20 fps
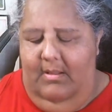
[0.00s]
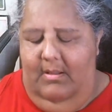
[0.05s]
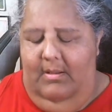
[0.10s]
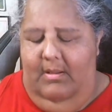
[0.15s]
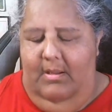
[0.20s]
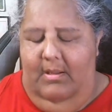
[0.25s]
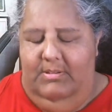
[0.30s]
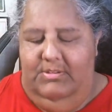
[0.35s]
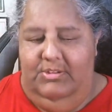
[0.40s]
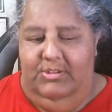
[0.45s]

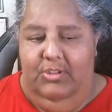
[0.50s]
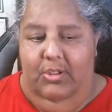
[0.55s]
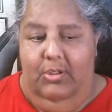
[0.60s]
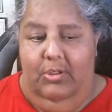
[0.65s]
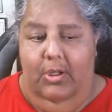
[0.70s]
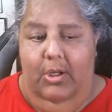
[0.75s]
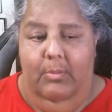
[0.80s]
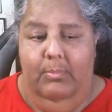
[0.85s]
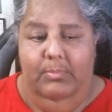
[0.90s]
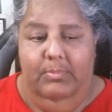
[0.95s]
So
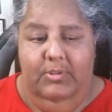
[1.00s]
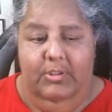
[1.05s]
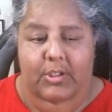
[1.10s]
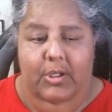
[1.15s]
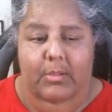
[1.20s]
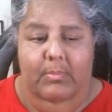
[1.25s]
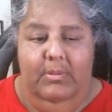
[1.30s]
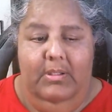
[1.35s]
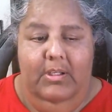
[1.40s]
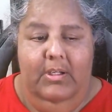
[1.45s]
come
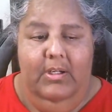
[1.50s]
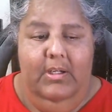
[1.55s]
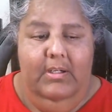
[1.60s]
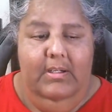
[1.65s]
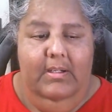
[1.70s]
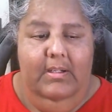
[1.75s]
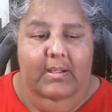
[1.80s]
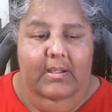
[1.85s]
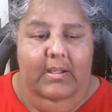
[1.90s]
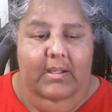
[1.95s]

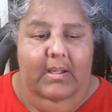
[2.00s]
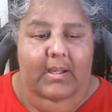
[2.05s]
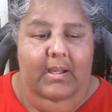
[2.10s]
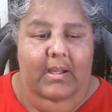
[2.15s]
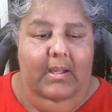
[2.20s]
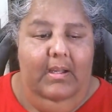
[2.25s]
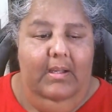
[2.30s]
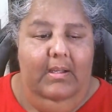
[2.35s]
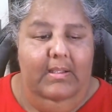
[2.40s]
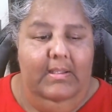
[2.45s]
learn.
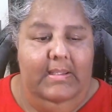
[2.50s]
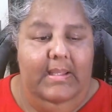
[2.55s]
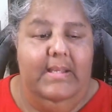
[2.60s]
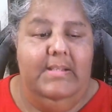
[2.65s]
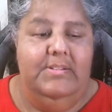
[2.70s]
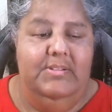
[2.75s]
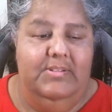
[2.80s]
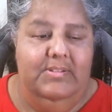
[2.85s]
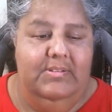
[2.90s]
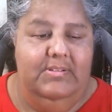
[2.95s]

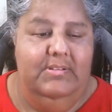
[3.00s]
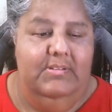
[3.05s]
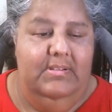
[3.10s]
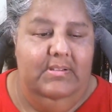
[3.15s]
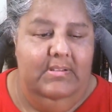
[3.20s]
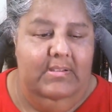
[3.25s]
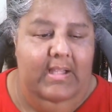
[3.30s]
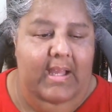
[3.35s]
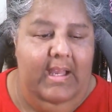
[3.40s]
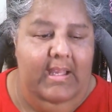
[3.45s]
Yes,
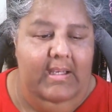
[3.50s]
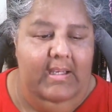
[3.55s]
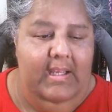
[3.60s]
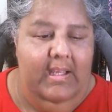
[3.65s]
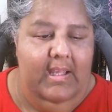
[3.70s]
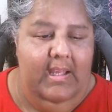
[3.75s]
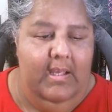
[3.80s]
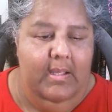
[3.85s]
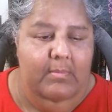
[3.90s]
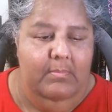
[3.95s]
9
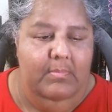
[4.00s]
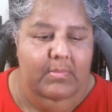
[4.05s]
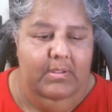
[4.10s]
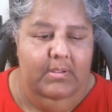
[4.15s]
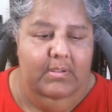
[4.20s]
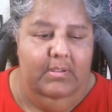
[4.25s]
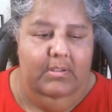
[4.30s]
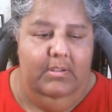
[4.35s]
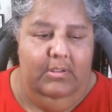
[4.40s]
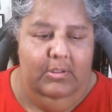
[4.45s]
a.m.
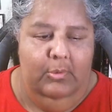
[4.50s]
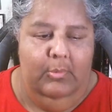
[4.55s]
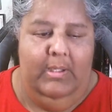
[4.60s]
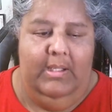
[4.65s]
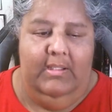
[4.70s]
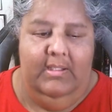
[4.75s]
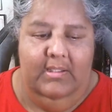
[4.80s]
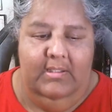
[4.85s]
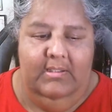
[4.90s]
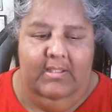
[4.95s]

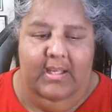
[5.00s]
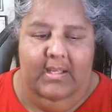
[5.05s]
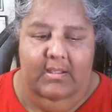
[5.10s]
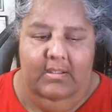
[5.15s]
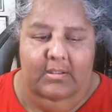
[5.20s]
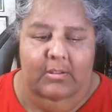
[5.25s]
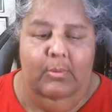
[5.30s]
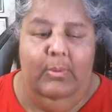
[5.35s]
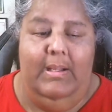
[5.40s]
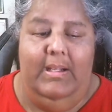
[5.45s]

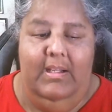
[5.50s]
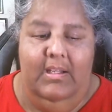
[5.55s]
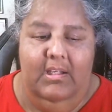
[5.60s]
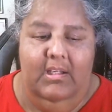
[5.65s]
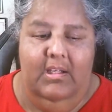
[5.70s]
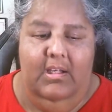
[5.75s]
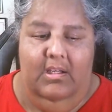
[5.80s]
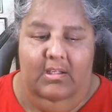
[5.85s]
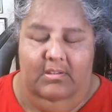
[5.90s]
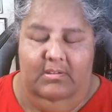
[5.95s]

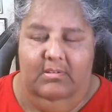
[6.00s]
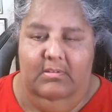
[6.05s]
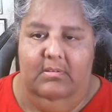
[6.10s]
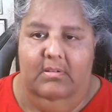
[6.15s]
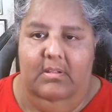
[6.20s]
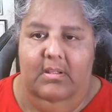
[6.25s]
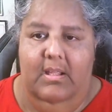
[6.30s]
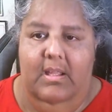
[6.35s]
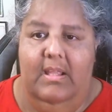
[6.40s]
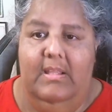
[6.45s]
LlewelynCon.
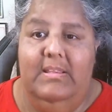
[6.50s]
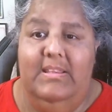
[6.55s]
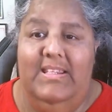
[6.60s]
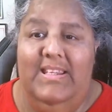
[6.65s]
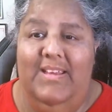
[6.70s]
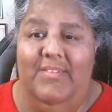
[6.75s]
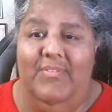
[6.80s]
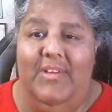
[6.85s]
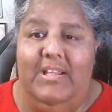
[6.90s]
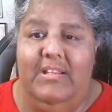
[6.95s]

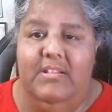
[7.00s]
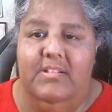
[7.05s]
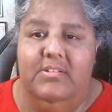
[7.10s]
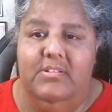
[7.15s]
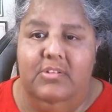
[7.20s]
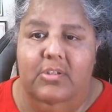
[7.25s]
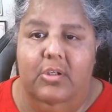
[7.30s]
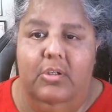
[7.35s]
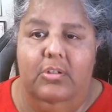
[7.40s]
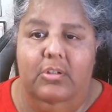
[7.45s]
The event is
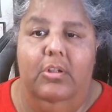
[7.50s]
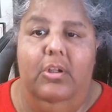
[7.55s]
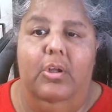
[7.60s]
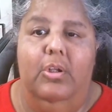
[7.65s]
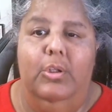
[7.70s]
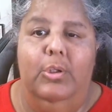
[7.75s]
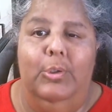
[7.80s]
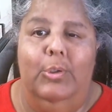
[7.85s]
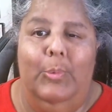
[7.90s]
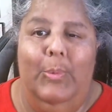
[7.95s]
called
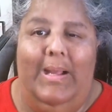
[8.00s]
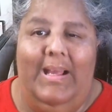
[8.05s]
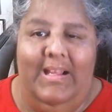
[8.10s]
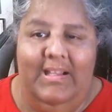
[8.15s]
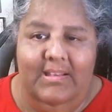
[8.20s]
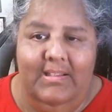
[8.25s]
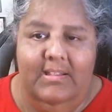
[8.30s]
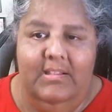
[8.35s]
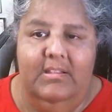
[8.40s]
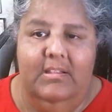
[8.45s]

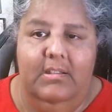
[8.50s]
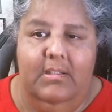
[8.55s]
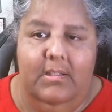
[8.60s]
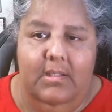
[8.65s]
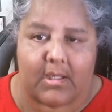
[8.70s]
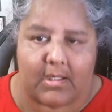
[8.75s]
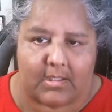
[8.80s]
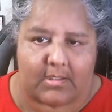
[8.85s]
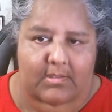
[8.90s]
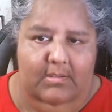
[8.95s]

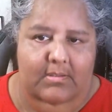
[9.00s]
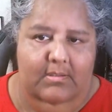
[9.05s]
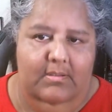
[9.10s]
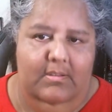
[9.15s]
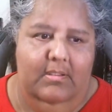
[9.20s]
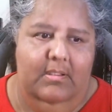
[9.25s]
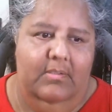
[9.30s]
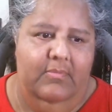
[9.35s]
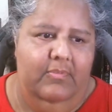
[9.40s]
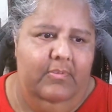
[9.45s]
LlewelynCon.
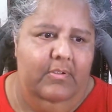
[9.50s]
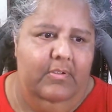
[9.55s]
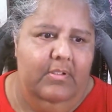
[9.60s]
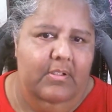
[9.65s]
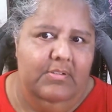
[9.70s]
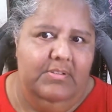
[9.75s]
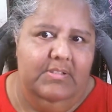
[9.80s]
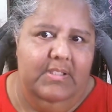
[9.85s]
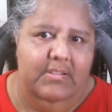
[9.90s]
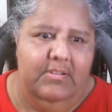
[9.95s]
And for
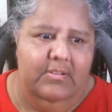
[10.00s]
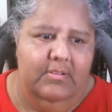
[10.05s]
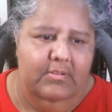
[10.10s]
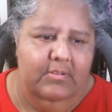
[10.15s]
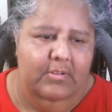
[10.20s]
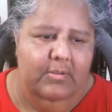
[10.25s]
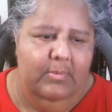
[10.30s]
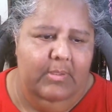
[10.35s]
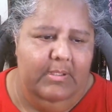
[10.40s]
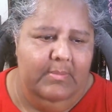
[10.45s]
those that don't
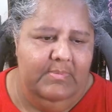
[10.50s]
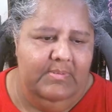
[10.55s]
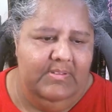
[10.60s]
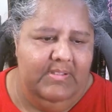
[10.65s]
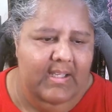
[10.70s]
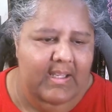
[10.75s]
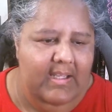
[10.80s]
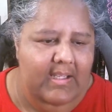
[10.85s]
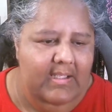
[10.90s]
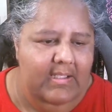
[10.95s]
know what I'm
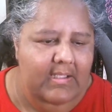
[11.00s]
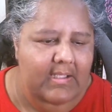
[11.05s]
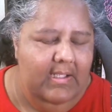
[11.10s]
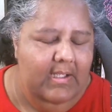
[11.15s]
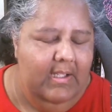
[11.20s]
saying,